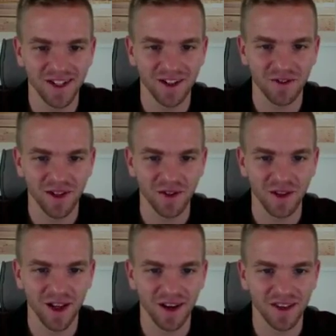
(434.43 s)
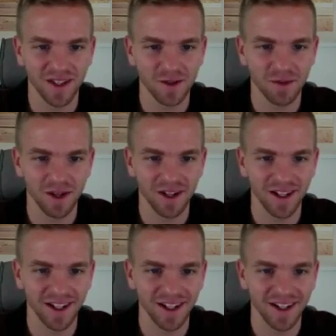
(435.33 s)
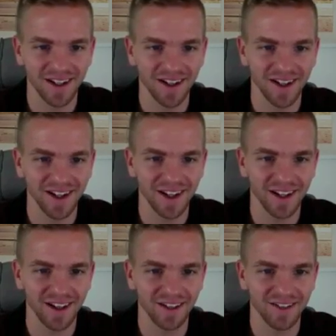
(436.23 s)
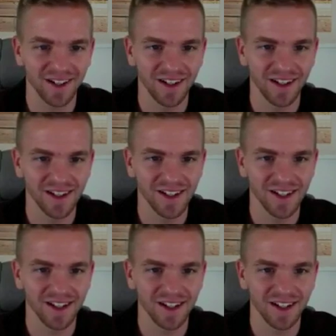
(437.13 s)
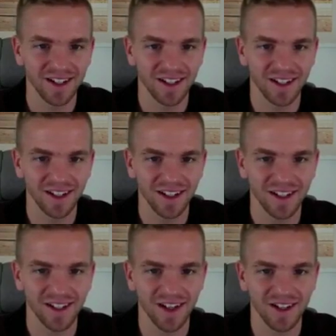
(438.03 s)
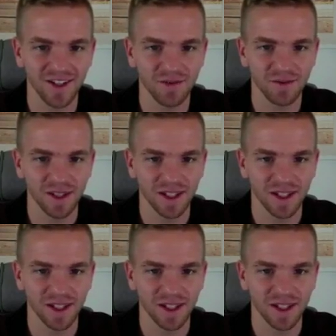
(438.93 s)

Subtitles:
Need to redo a lot of things, but I'll get it. All right. I love it, Elisa. That's awesome.